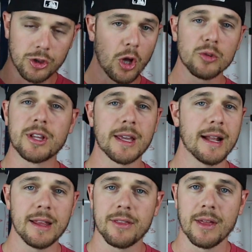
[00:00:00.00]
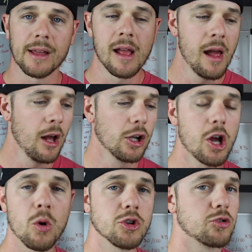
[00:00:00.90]
Don't take anything.
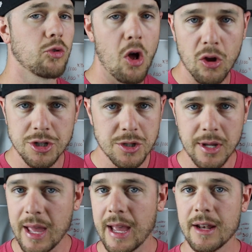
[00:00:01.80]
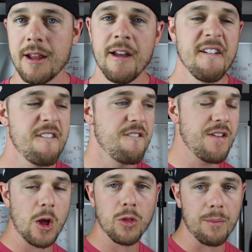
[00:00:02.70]
Go as raw as you can
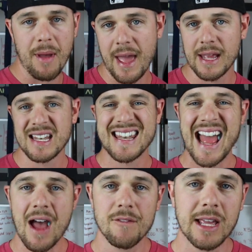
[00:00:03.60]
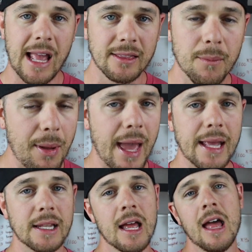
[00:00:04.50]
feel the pain, navigate the
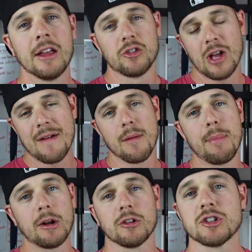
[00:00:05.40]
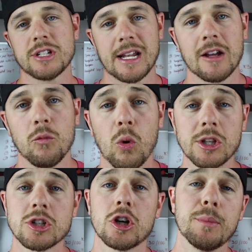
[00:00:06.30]
pain, so you have a better understanding of
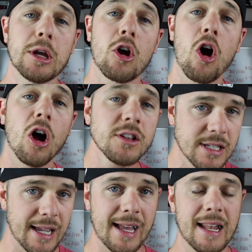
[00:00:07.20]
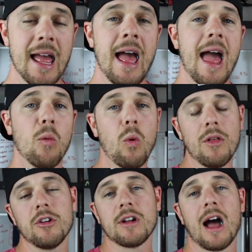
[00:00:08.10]
what could be causing it and
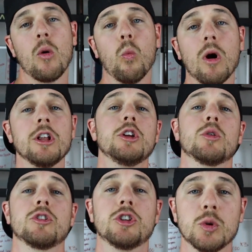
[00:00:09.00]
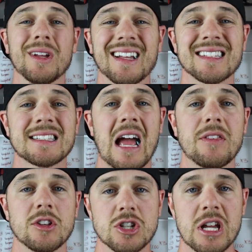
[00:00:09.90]
whether or not what you are doing inside
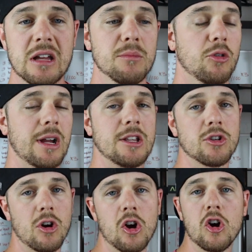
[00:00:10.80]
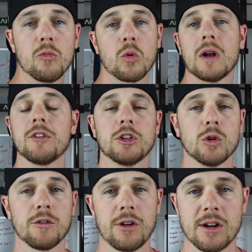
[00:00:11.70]
the gym or in your home, whatever you're
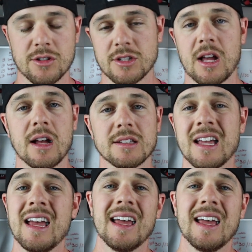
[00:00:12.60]
doing for exercise,